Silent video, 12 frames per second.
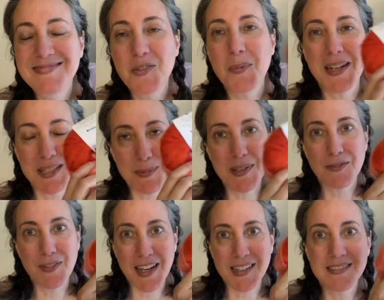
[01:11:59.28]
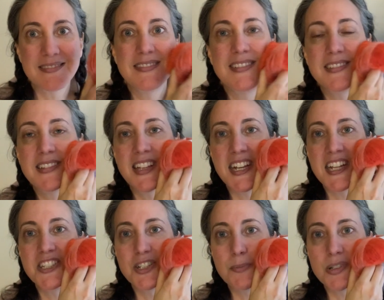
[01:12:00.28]
Reminds me of that The
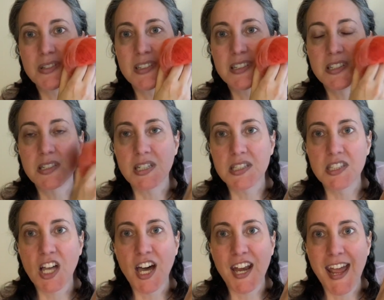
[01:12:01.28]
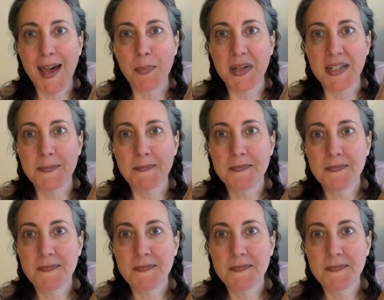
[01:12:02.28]
Nation book. Does not happen.